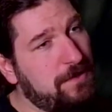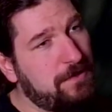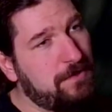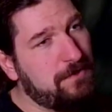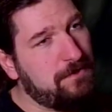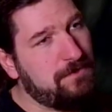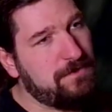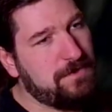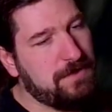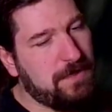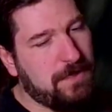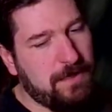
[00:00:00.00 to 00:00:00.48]

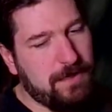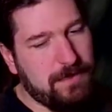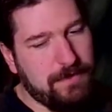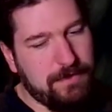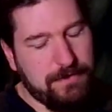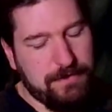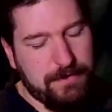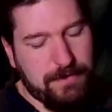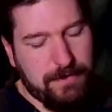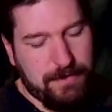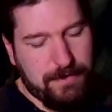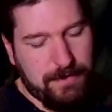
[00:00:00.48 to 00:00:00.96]
you've
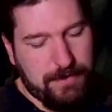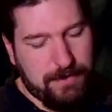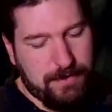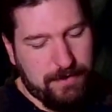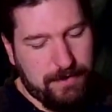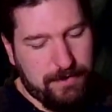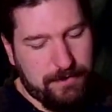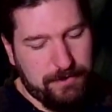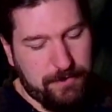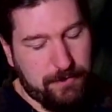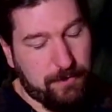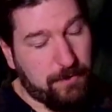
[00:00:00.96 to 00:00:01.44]
done,
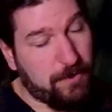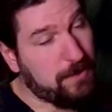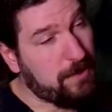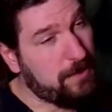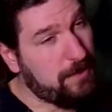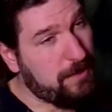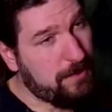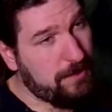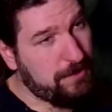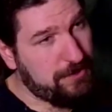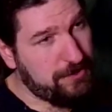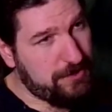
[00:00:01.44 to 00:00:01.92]
you're
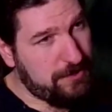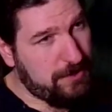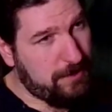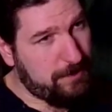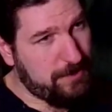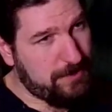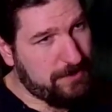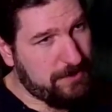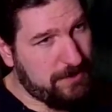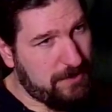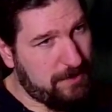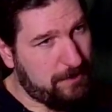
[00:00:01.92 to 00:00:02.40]
working on a
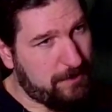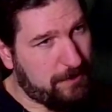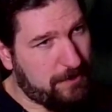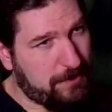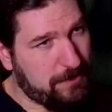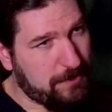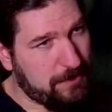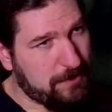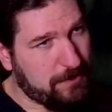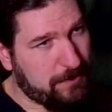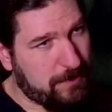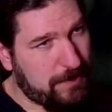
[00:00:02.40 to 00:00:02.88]
GWT
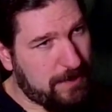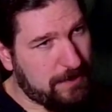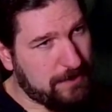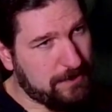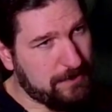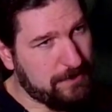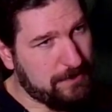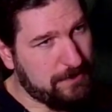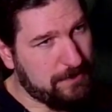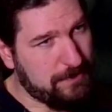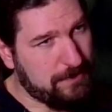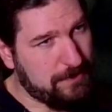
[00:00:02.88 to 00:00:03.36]
book, correct?